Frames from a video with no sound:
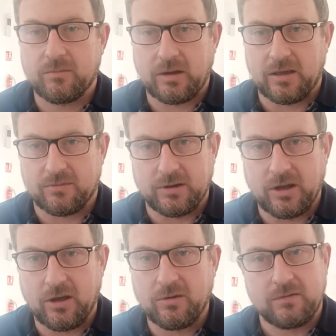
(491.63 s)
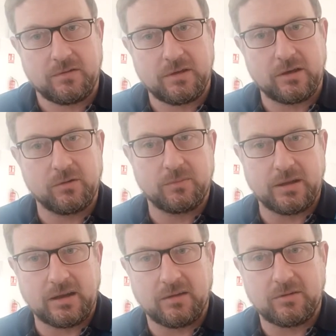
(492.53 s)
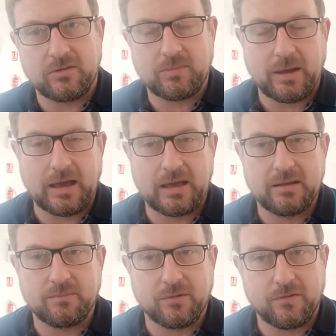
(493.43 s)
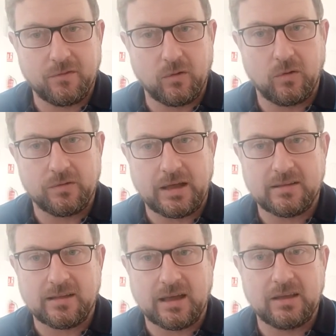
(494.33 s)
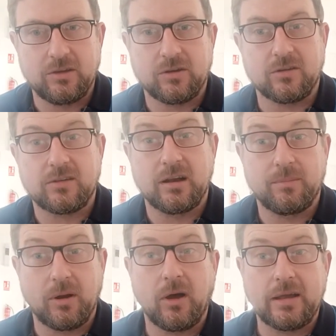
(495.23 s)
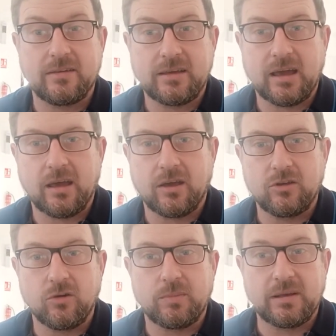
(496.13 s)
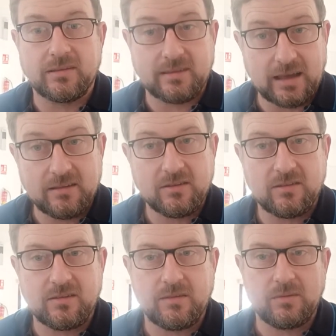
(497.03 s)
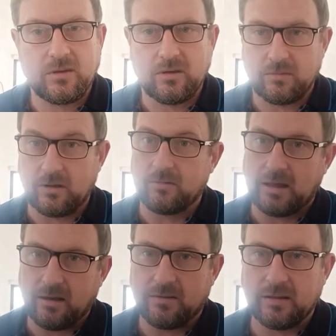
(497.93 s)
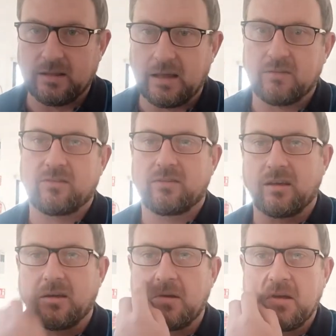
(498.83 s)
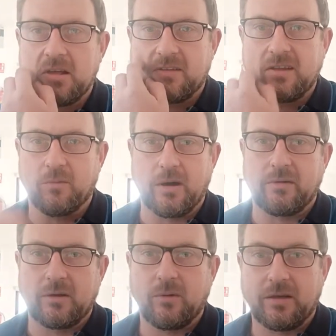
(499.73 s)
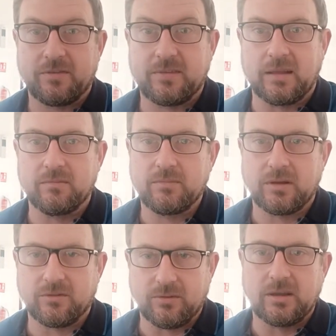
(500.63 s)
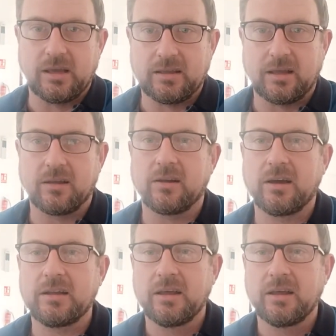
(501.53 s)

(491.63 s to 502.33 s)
as we know, if your vehicle had been here in Spain before that date, you can still apply to get a European status certificate, though I think that's now wearing quite thin because we're a year down the line.